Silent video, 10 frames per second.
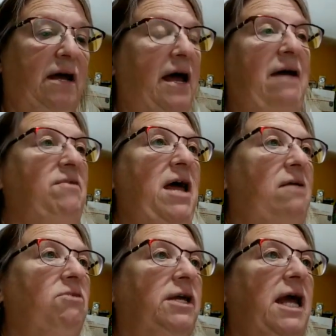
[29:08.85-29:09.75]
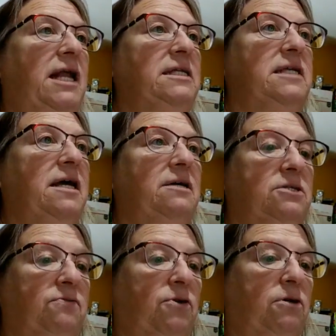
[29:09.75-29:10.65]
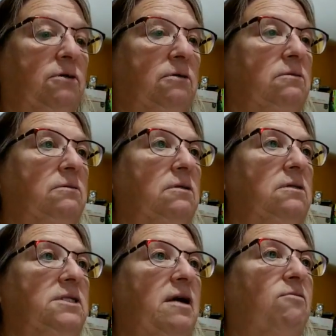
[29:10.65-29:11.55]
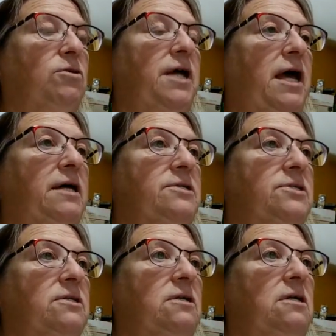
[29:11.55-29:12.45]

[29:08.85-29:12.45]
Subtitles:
I haven't had really any sales for several days.